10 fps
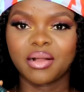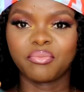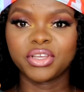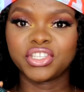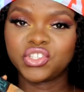
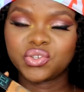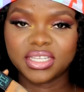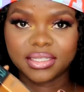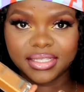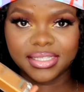but you do
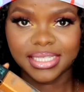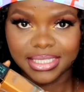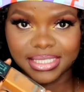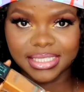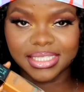need to
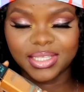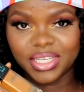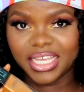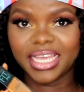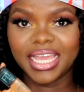set it,
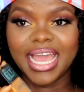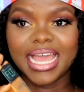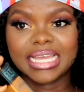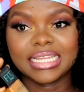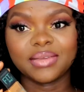okay?
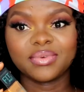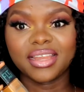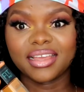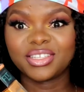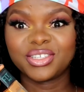And it will
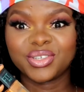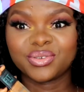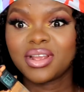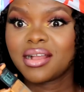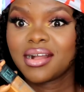last
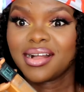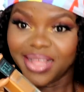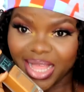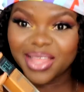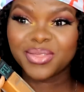you
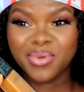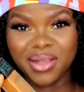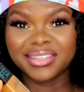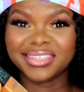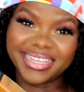
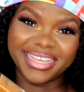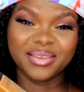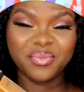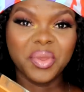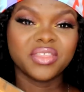throughout the
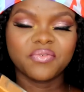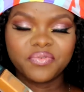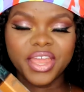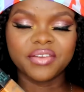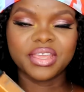day with
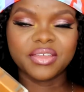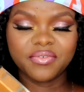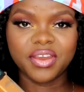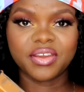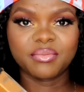very
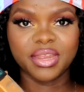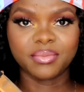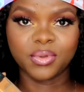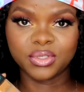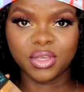
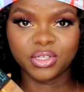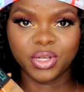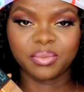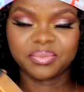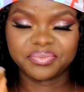minimal
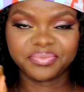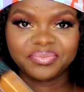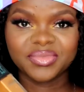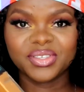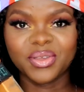touch-up.
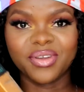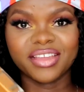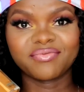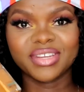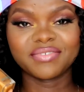So
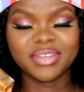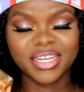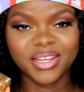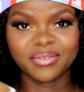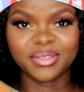I really
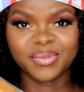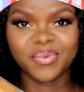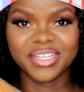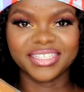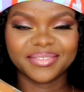love this
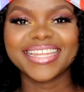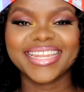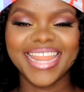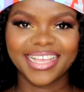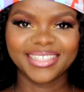one.
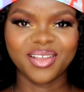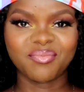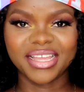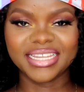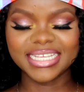Next on
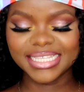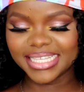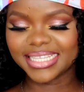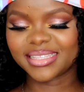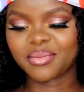my list
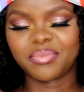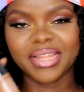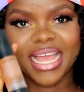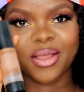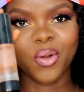is the Black